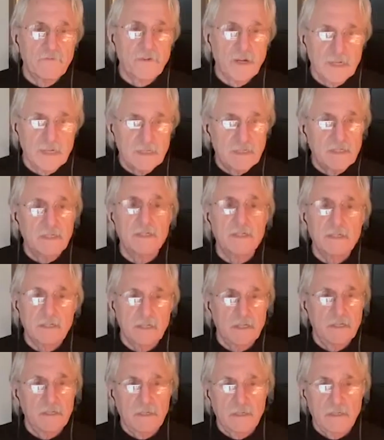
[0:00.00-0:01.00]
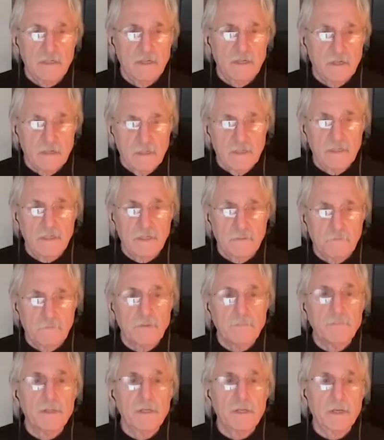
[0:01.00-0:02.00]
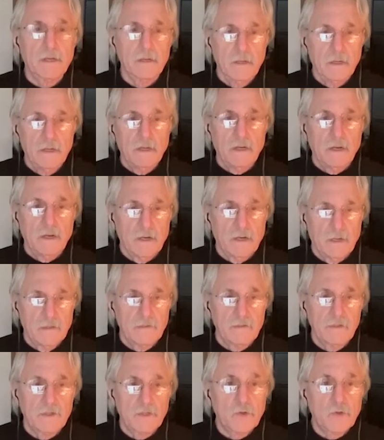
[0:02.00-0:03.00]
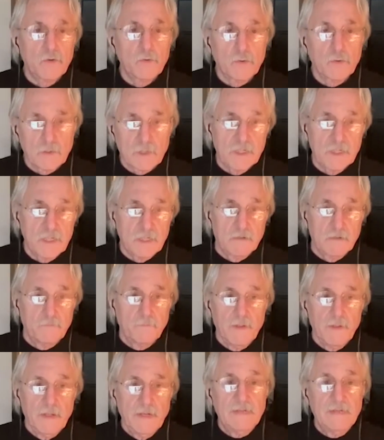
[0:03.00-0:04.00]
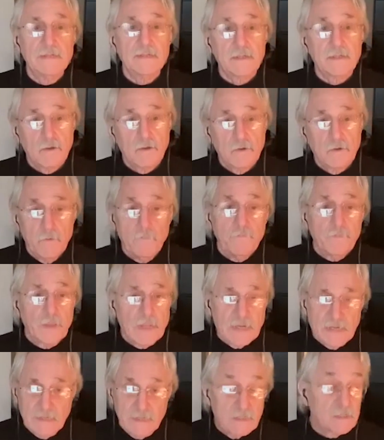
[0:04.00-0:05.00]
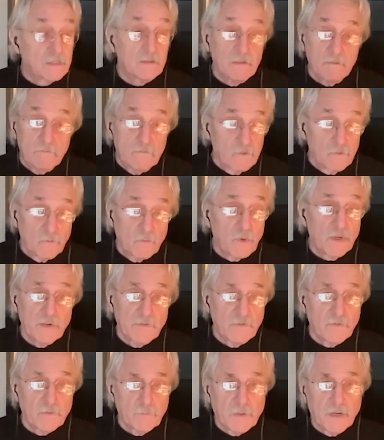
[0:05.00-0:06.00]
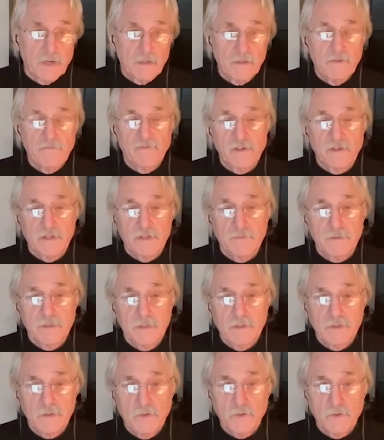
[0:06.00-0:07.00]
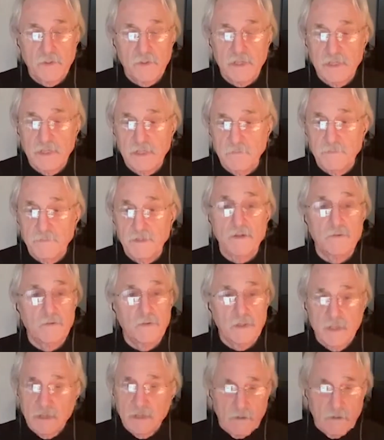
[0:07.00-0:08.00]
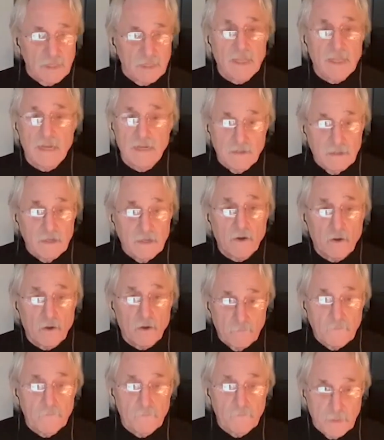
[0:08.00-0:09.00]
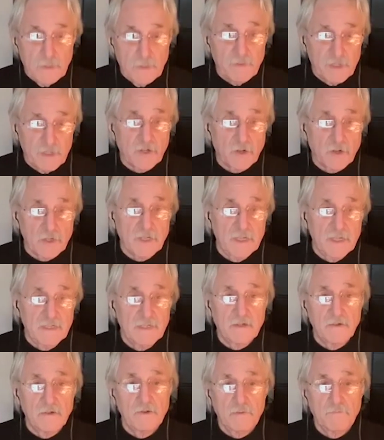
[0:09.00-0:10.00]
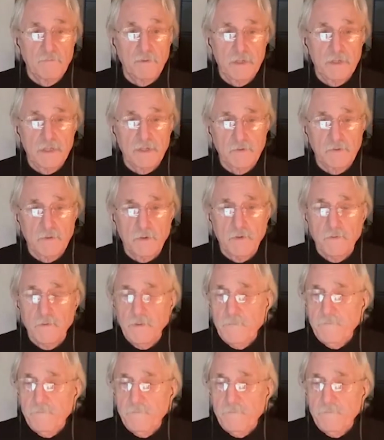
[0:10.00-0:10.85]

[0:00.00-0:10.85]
France is a public school system, and it's a wonderful part of the French school system. So pretty much all kids are in preschool,